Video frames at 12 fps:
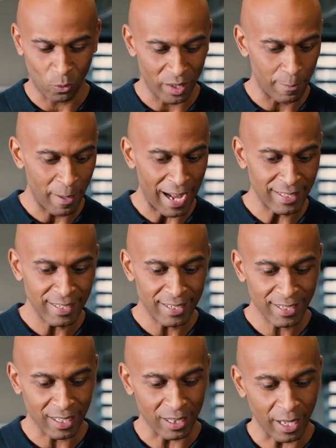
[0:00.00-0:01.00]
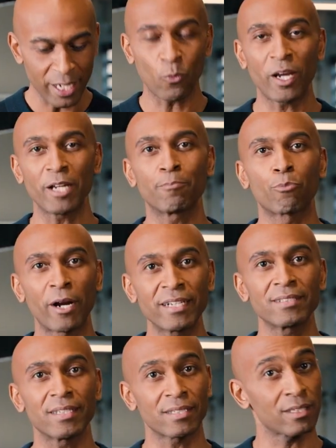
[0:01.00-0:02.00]
With a patented lightweight
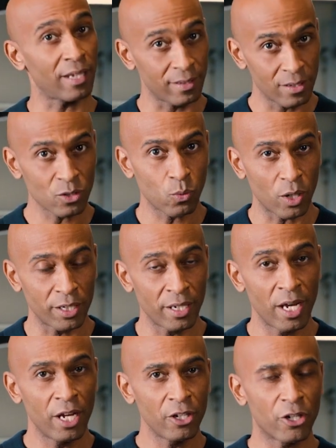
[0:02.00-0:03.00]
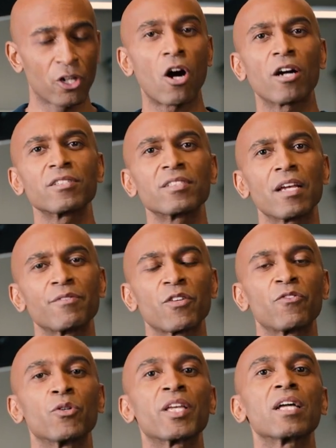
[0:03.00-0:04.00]
brake disc like this one, your car saves a
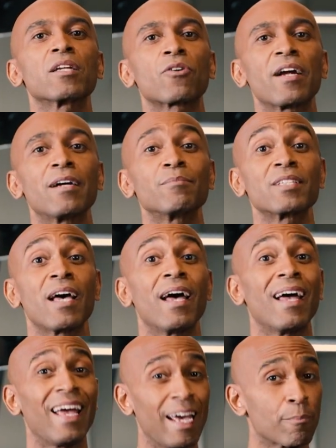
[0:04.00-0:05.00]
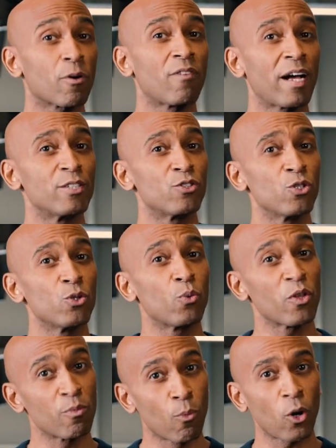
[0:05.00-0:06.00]
few kilograms and provides you
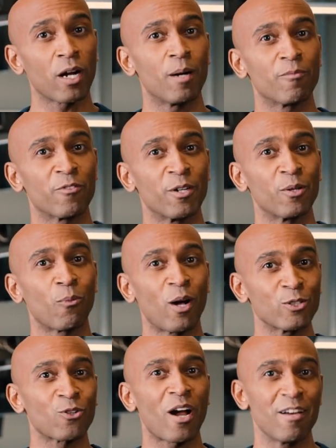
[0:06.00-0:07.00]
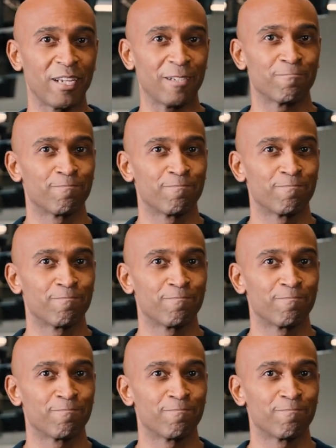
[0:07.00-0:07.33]
with more comfort while driving.